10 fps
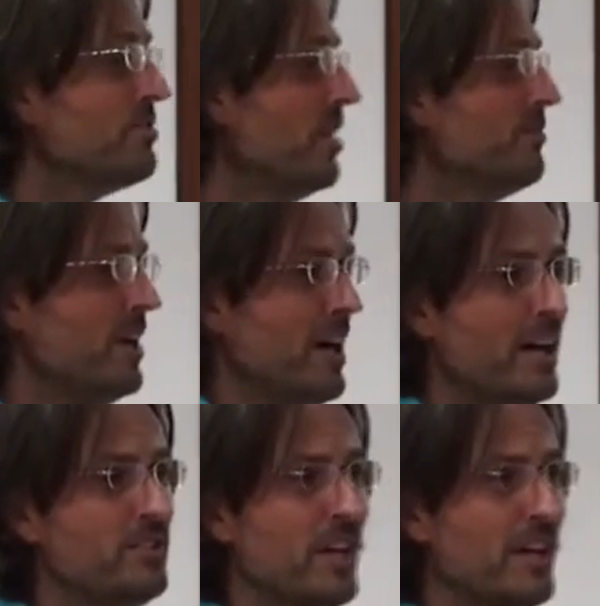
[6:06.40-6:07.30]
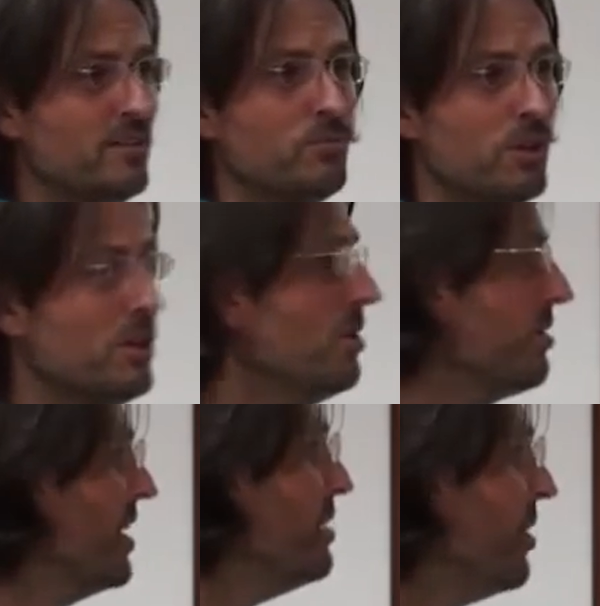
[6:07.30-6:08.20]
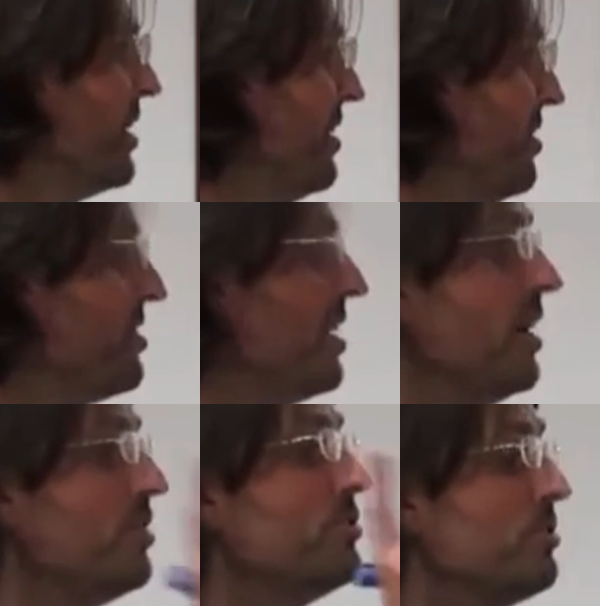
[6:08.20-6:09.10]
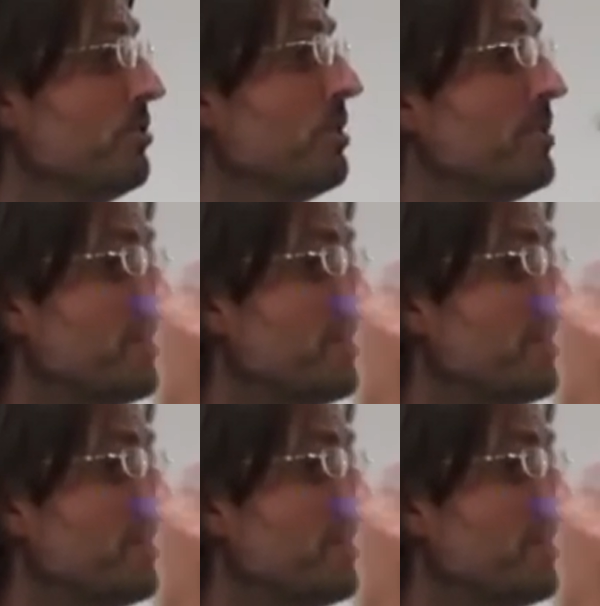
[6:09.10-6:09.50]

else, not for AJ, the world, or anybody else. You do it